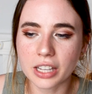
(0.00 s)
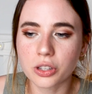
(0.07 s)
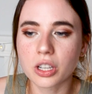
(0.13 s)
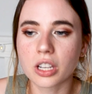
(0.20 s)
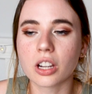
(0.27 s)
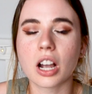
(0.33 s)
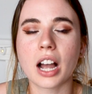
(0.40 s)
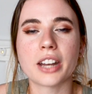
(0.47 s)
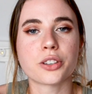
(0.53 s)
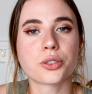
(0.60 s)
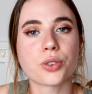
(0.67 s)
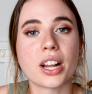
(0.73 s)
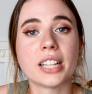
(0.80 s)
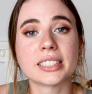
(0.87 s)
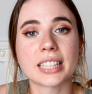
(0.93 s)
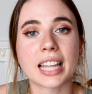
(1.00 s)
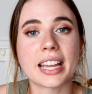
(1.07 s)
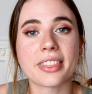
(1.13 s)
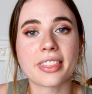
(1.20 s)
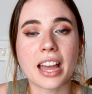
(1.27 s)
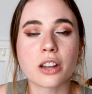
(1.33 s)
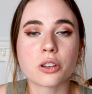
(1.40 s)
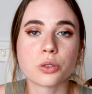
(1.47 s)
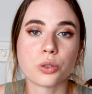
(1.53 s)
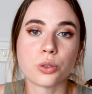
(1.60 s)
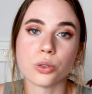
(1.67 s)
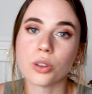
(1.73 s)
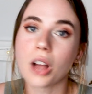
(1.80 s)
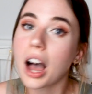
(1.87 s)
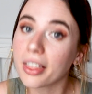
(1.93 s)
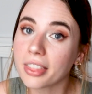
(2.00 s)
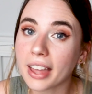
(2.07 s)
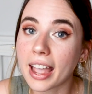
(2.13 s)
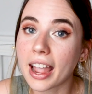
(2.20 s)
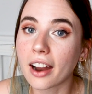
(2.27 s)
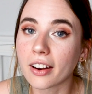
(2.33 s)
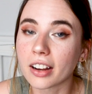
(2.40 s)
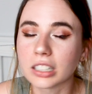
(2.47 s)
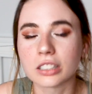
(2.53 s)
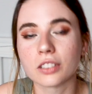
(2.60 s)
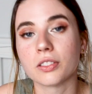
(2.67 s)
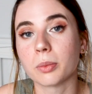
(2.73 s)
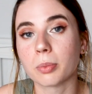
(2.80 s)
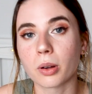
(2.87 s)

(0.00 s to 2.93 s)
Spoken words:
you can kind of translate that to other areas of the